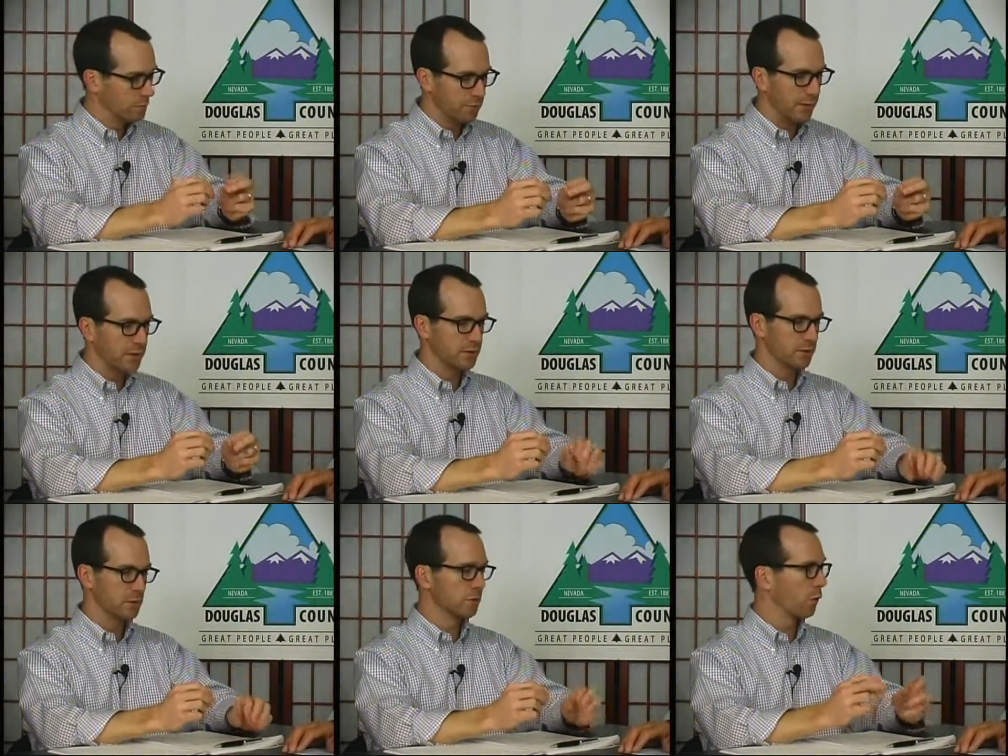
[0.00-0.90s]

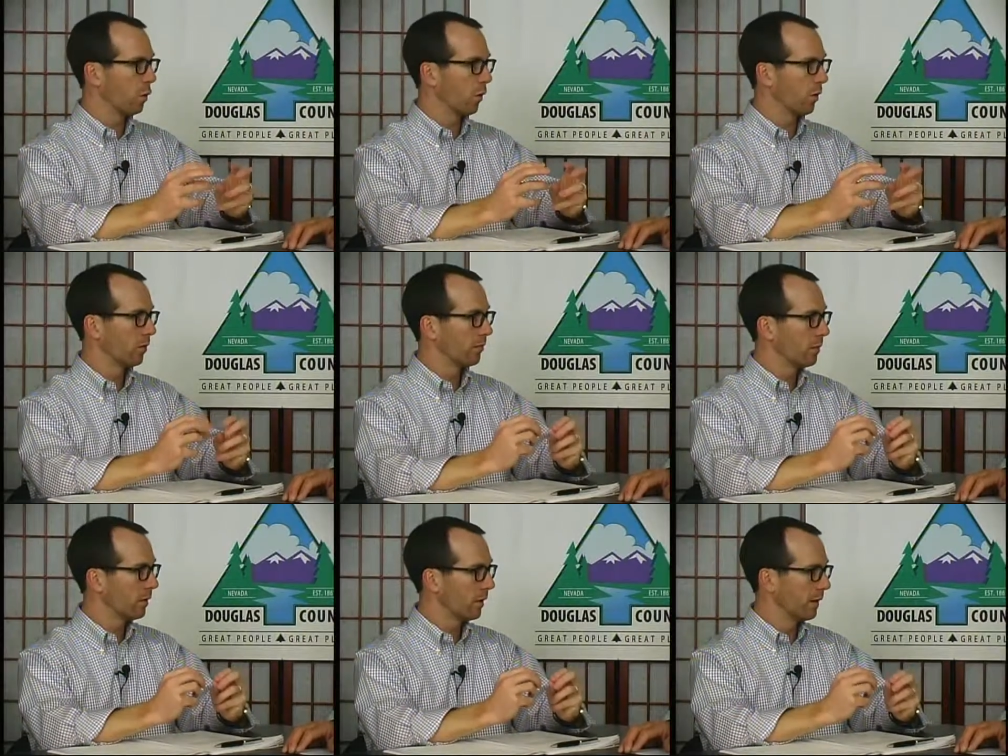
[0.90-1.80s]
devices for
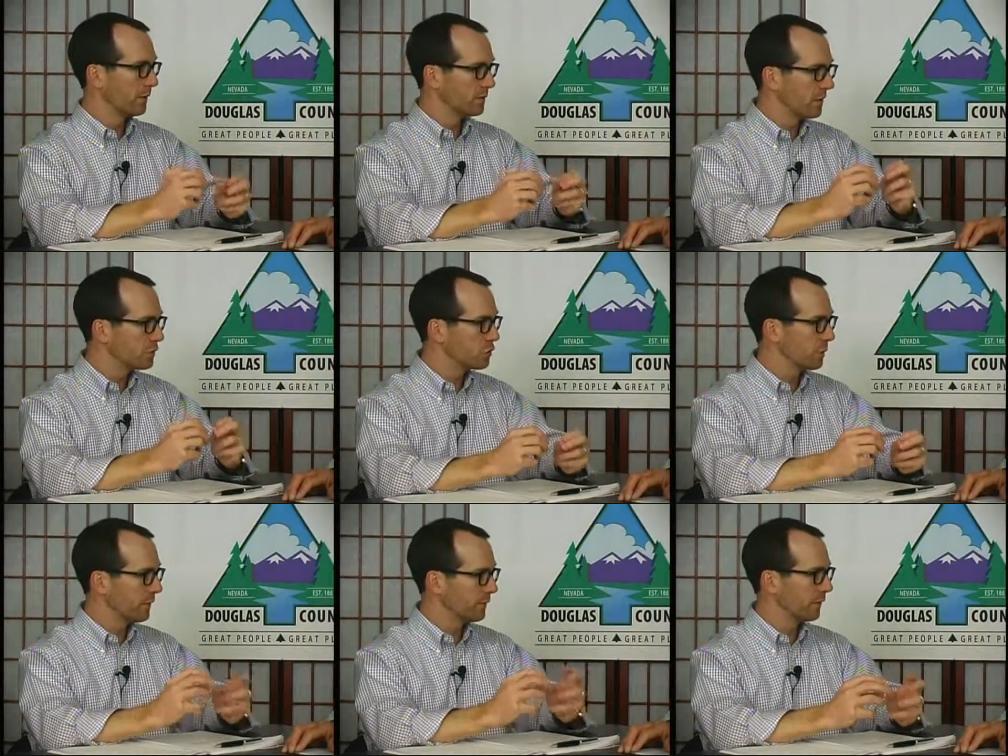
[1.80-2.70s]
uh, these
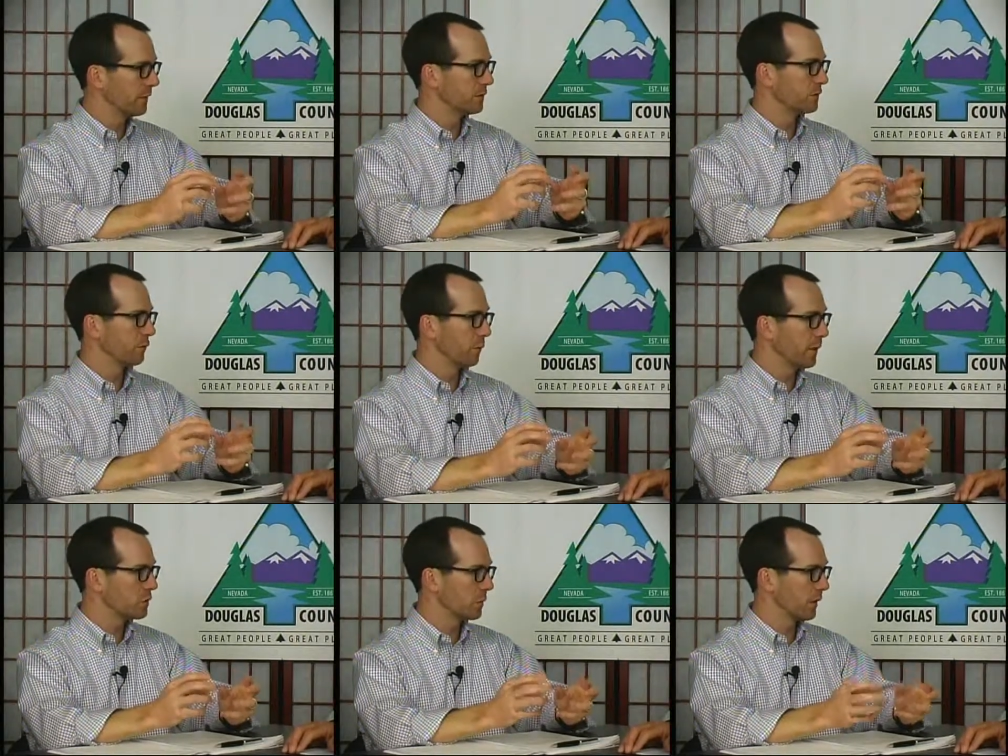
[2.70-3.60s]
instrument devices for
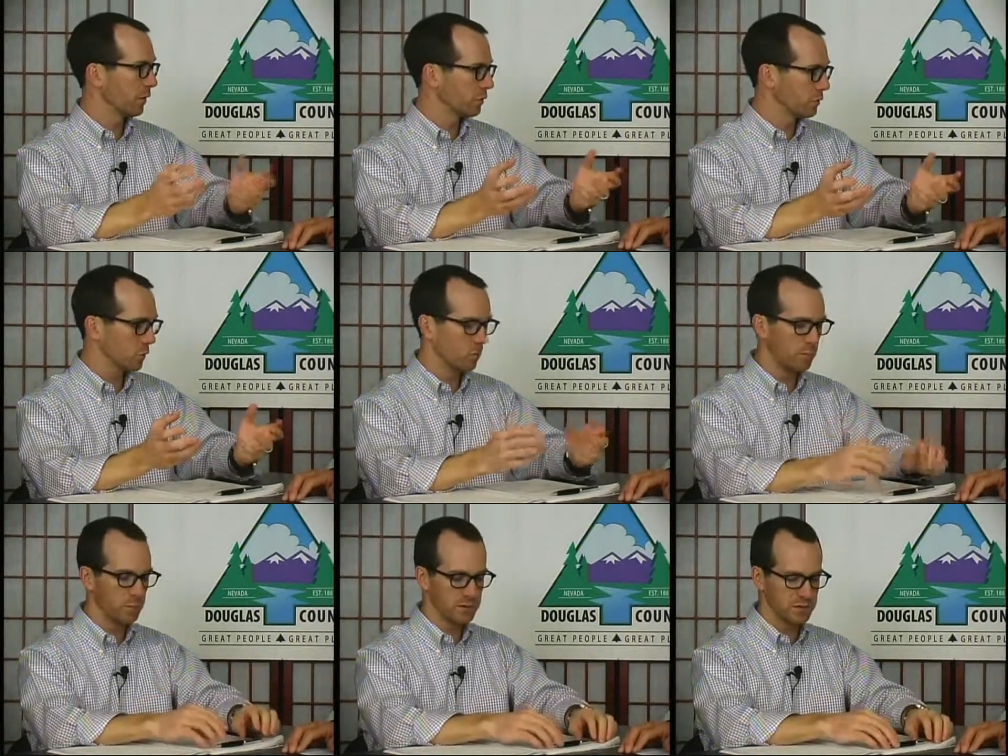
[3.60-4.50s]
measurement and control
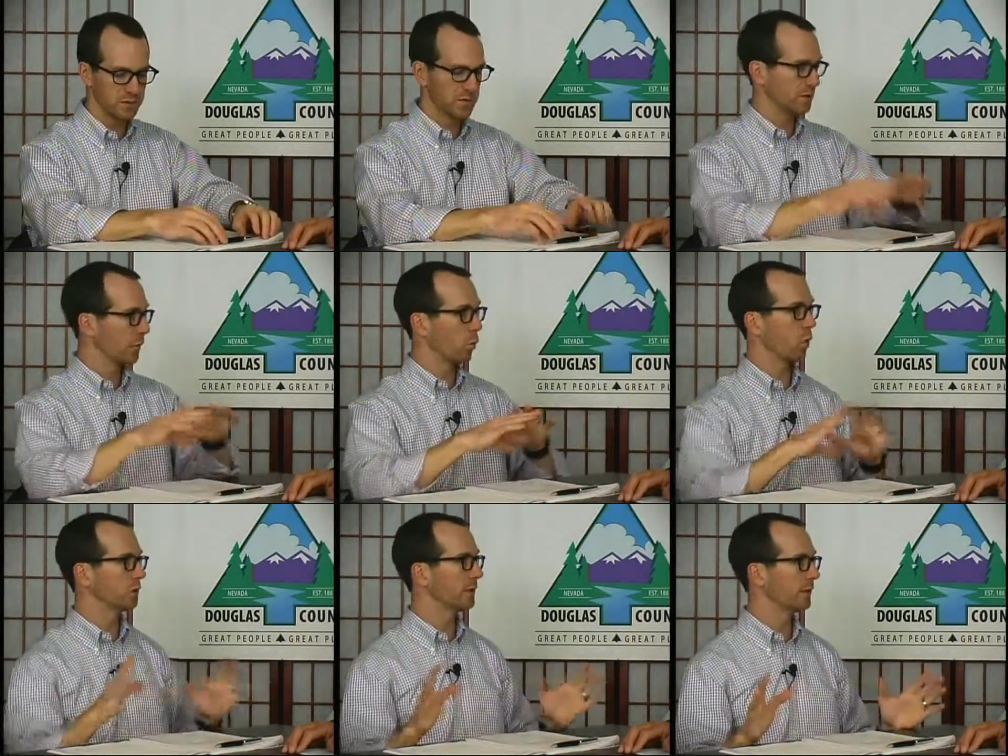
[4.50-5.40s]
for businesses,
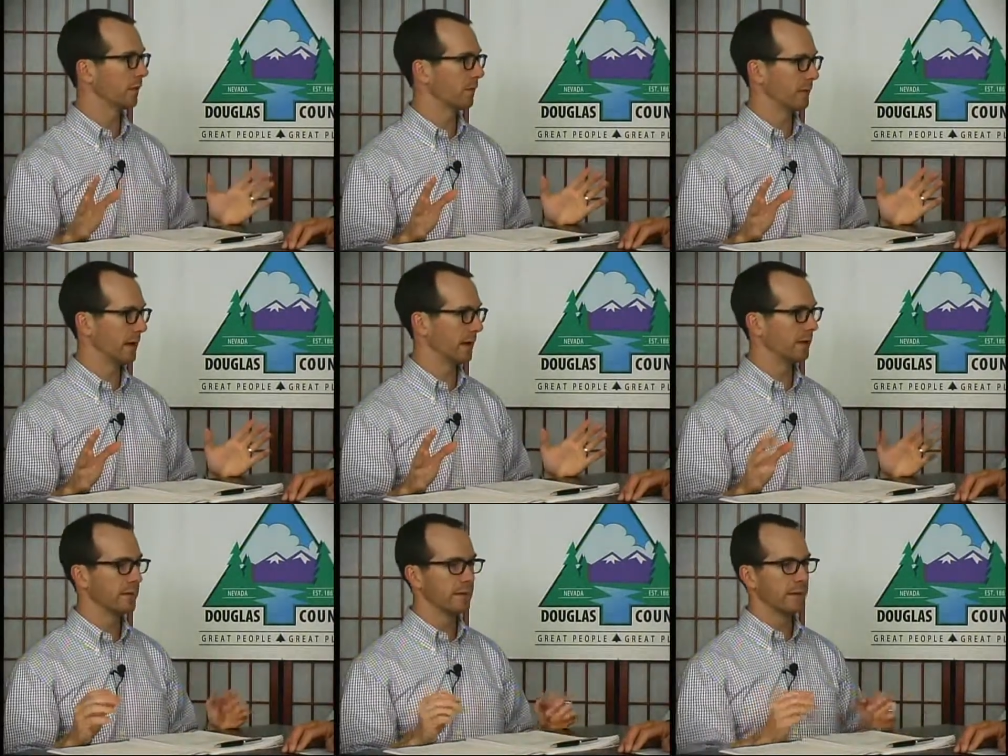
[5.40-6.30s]
world leader in
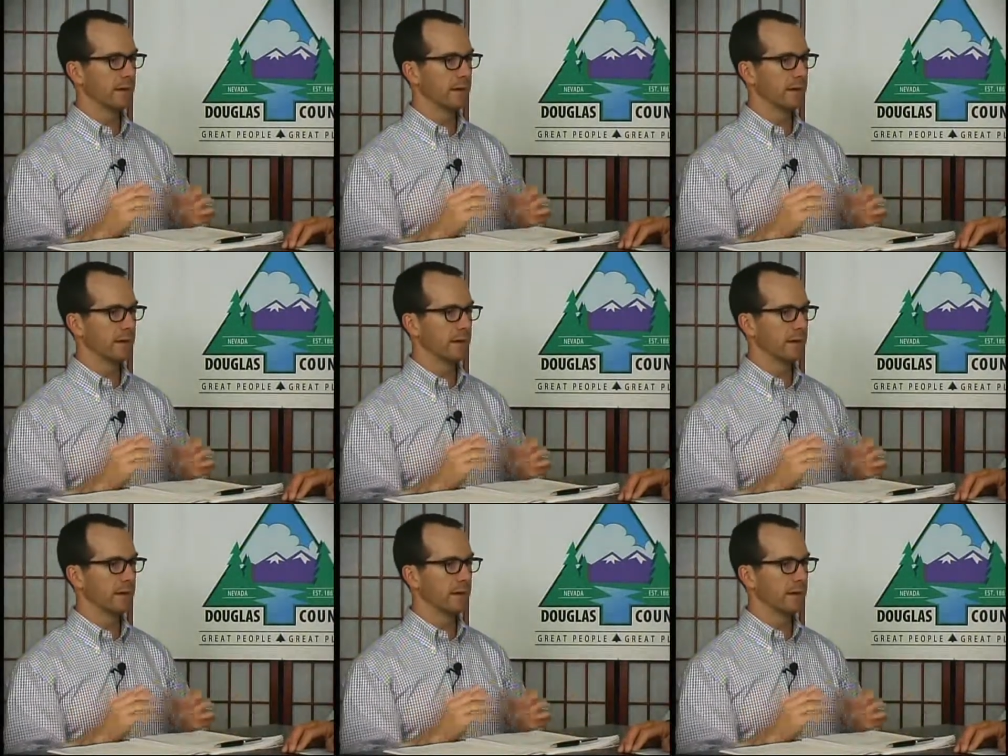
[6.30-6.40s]
that.